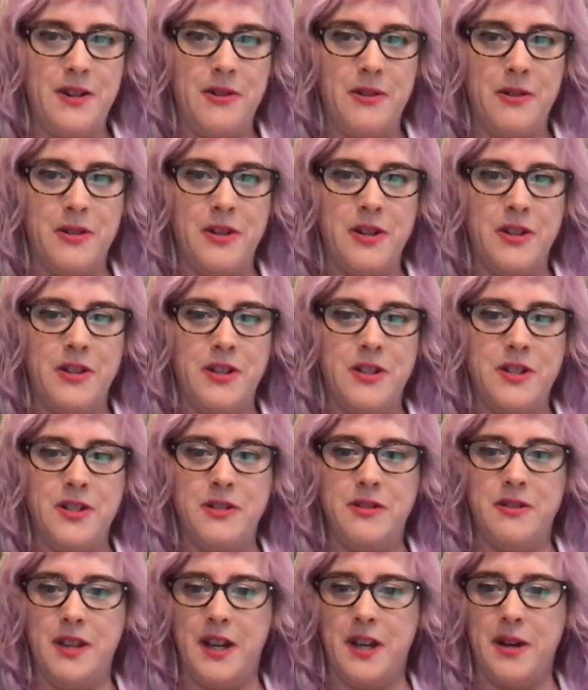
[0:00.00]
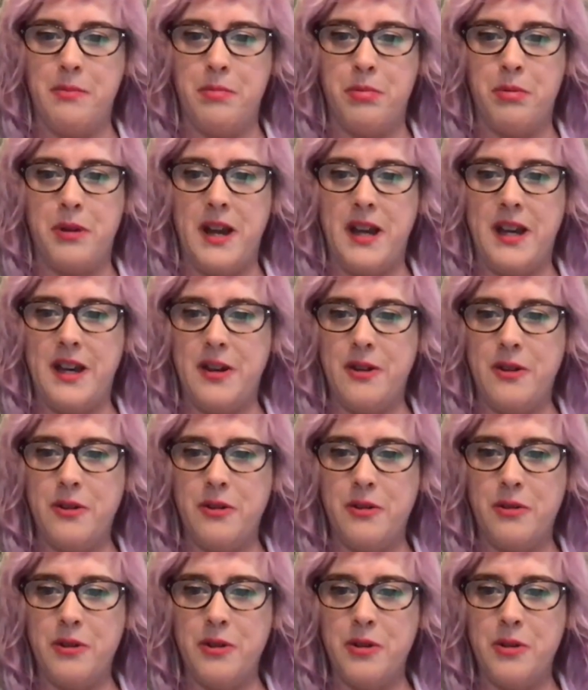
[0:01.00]
or you could do like a breakout
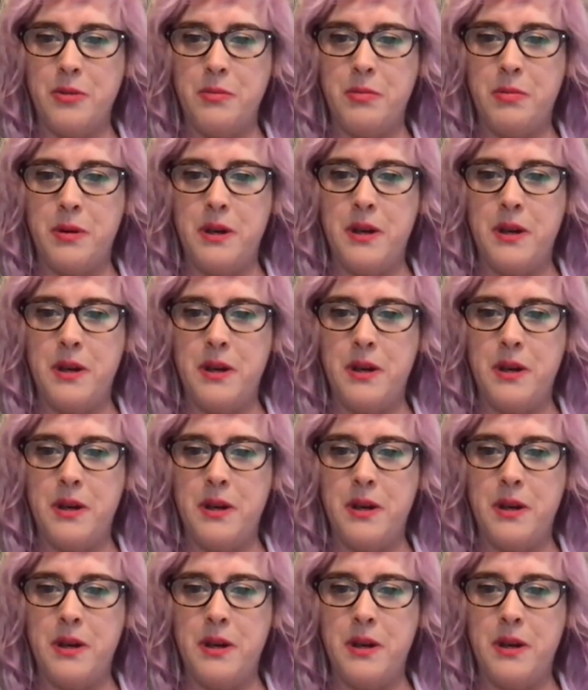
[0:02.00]
group